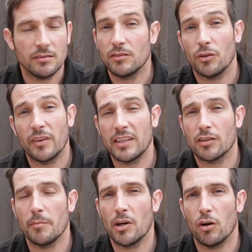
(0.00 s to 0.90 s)
do
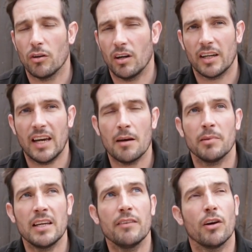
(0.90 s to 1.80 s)
things on my own. I can't
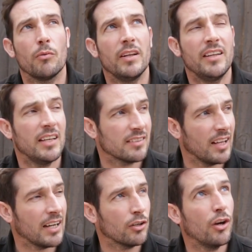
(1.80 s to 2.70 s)
believe how windy it's
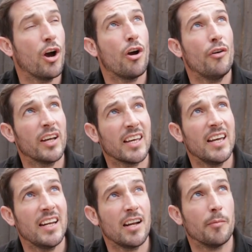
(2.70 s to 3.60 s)
like going to
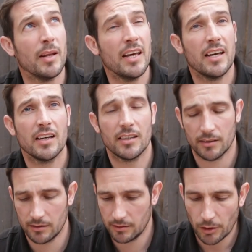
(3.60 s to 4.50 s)
hurricane in a minute.
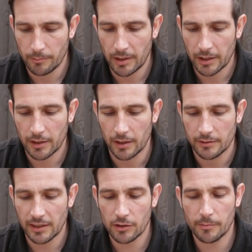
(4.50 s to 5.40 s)
John Barker,
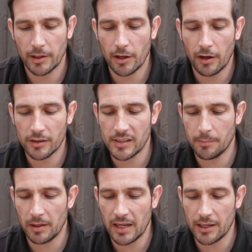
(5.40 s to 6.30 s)
tell us about your
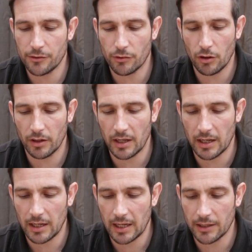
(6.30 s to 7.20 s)
RC plane and drone,
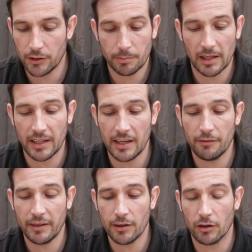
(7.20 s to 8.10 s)
and do you plan
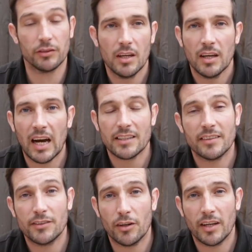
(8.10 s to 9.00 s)
any videos?
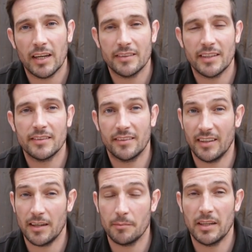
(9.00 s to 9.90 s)
Actually, John, I intend to
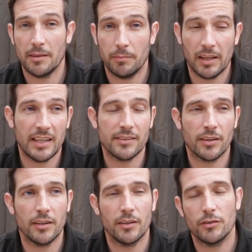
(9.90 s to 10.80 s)
take my planes
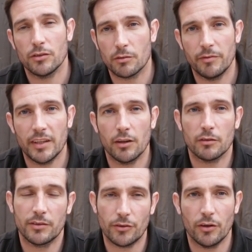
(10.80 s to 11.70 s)
out and do some
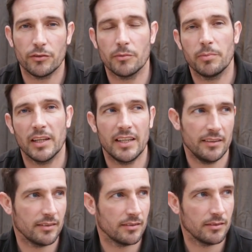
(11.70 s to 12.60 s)
videos of drones and
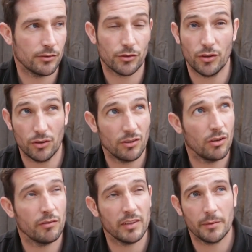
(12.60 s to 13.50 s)
planes soon,
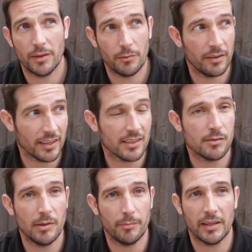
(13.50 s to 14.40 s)
hopefully when the weather
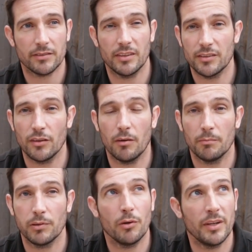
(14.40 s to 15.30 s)
gets a bit better and it's
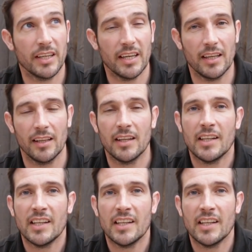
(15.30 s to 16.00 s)
not blowing a gale.